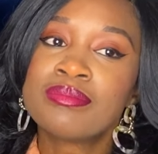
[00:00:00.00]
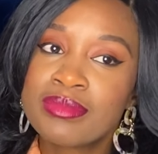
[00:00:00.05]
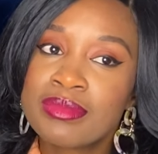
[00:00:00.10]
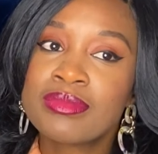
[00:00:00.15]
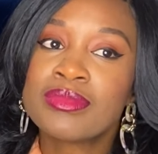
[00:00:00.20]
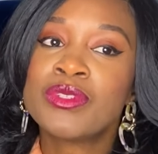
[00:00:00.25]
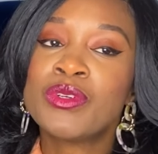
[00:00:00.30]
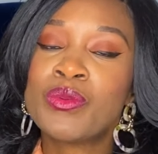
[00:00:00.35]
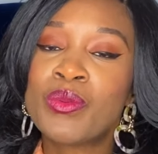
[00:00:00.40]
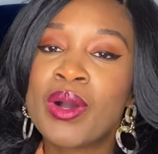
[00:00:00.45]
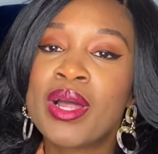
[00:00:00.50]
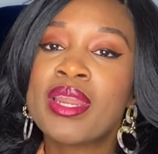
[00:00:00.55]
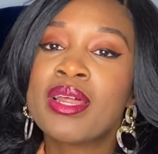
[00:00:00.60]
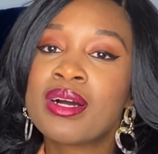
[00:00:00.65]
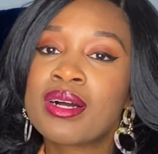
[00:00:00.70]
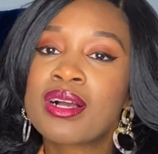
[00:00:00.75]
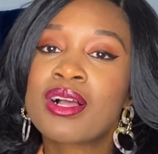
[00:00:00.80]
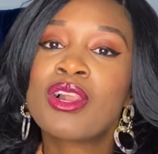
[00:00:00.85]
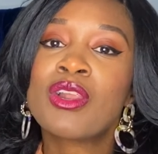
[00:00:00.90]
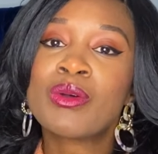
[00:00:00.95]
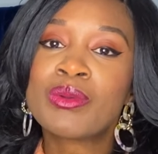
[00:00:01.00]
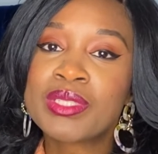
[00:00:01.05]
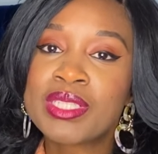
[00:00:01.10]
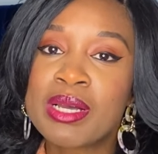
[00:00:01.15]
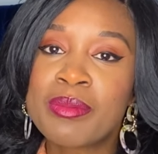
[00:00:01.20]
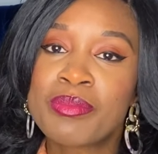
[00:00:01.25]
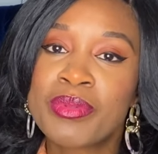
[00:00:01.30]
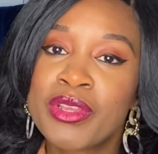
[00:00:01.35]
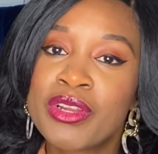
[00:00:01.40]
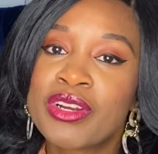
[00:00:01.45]
you want to close
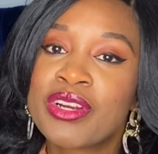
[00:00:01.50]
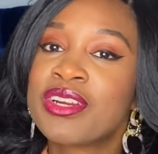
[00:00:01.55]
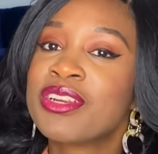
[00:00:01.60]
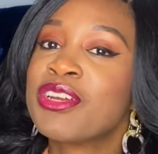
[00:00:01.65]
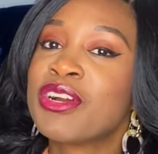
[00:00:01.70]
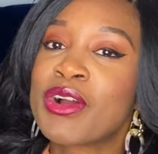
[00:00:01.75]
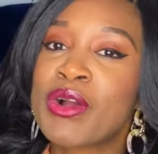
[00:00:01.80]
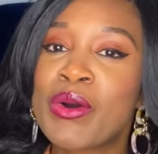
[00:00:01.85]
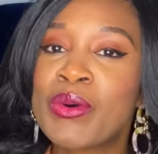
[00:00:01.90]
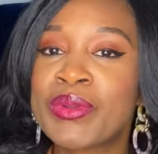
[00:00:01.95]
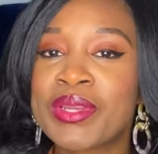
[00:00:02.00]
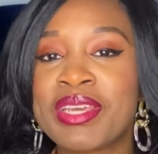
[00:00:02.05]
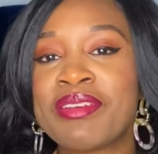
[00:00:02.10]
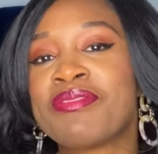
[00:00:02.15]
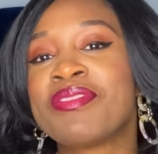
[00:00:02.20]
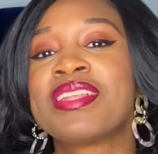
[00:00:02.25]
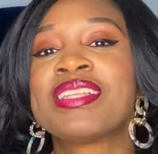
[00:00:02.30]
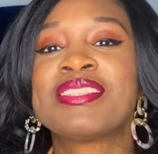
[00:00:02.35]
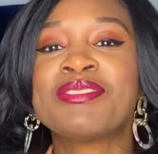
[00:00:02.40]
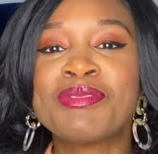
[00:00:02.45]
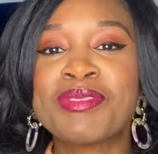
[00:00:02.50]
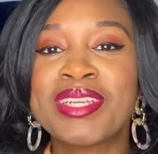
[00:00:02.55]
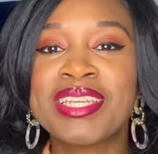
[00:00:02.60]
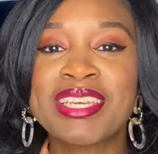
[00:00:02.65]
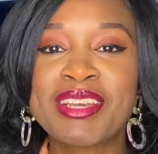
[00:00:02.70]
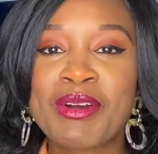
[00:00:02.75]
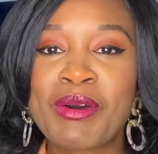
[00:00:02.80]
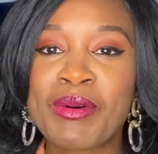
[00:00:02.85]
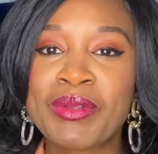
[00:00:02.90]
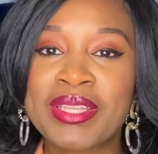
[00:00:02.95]
up your coat if it's really
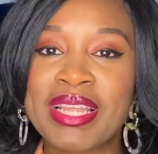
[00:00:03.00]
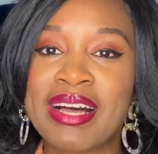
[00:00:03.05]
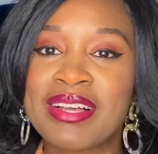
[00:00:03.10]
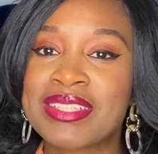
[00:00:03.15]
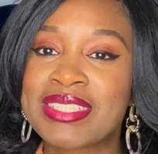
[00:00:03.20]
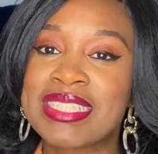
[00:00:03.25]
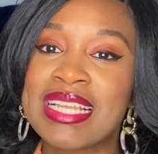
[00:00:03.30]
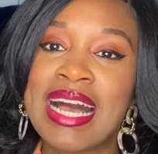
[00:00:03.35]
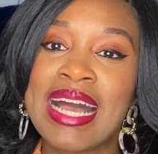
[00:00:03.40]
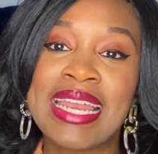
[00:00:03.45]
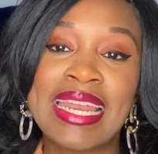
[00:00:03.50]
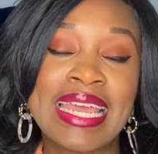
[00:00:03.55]
cold outside.